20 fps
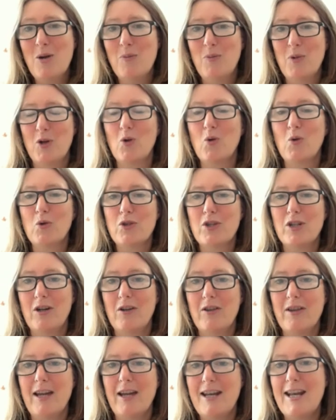but
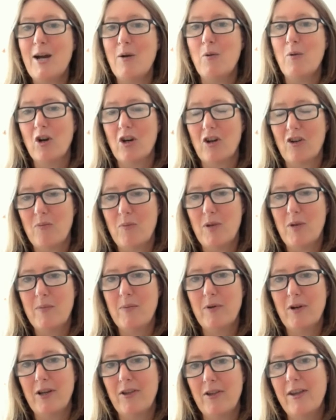also their network of
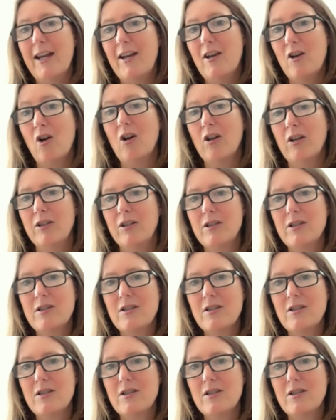people and their knowledge.